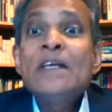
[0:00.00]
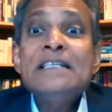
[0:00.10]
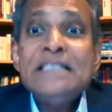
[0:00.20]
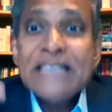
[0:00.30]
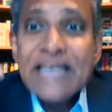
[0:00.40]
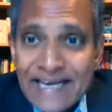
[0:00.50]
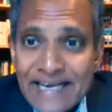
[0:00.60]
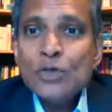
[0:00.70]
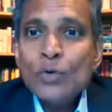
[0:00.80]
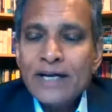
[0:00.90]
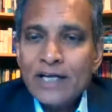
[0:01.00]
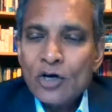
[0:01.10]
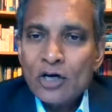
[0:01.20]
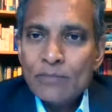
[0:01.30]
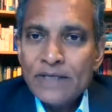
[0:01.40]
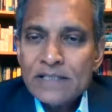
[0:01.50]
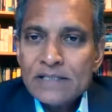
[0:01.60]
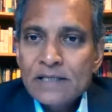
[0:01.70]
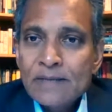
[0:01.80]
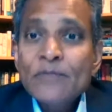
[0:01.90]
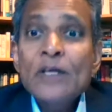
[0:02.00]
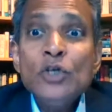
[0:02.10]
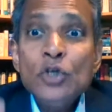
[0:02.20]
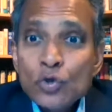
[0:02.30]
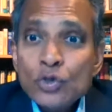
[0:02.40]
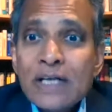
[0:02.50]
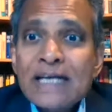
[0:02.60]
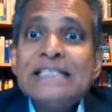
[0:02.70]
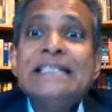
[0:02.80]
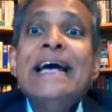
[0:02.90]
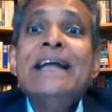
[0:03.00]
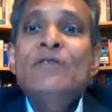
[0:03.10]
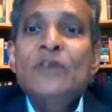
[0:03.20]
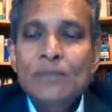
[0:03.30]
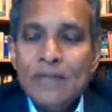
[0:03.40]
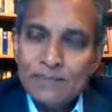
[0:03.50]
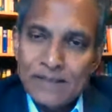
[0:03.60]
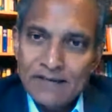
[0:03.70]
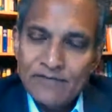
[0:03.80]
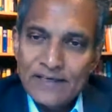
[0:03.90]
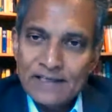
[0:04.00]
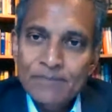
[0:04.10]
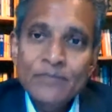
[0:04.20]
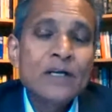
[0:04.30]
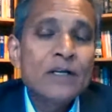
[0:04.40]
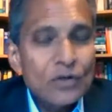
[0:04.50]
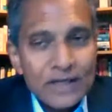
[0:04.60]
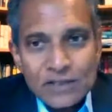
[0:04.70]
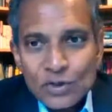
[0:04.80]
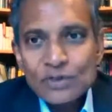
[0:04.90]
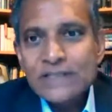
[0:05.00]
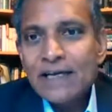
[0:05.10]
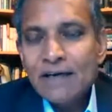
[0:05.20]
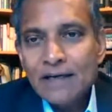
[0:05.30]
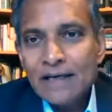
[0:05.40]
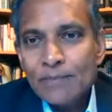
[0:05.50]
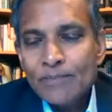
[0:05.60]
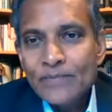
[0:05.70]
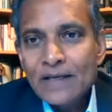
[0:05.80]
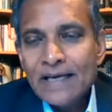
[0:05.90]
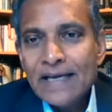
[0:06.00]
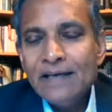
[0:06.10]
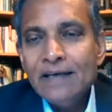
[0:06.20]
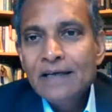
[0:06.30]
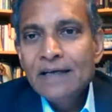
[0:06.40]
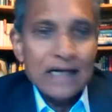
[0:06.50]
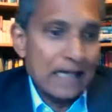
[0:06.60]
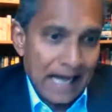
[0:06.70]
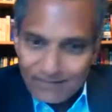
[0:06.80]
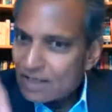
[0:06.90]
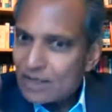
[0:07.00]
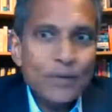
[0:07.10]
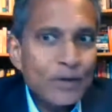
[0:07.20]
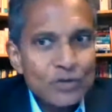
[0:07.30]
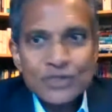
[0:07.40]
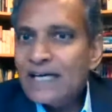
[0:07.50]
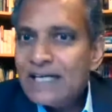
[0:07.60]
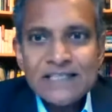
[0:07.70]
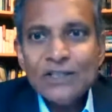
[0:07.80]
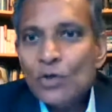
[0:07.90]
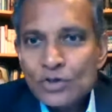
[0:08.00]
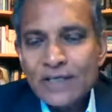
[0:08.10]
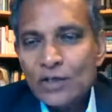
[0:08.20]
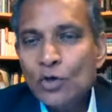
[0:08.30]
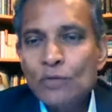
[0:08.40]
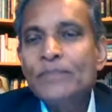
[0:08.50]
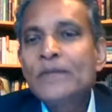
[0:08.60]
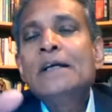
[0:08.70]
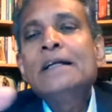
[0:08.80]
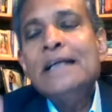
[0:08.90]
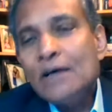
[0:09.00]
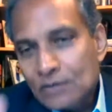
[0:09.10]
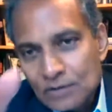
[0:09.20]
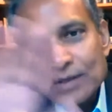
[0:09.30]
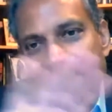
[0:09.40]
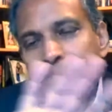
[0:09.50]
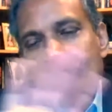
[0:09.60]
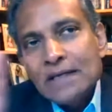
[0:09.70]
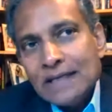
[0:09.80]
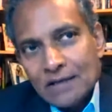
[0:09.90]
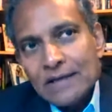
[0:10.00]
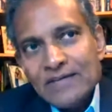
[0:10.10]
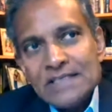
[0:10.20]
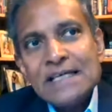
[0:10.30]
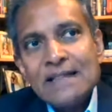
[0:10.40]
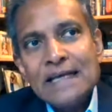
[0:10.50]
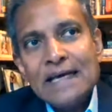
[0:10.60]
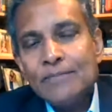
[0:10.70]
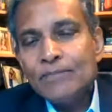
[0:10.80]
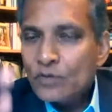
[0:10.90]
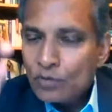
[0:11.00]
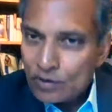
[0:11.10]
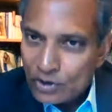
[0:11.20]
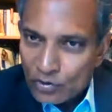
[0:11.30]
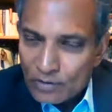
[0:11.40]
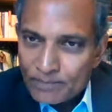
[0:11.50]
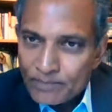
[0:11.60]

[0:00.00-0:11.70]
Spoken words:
take it into our economies, utilize that for the multiplier effect. Don't get so tangled up in, I've got to produce the energy also at home. Now, okay, now having said that, so Europe,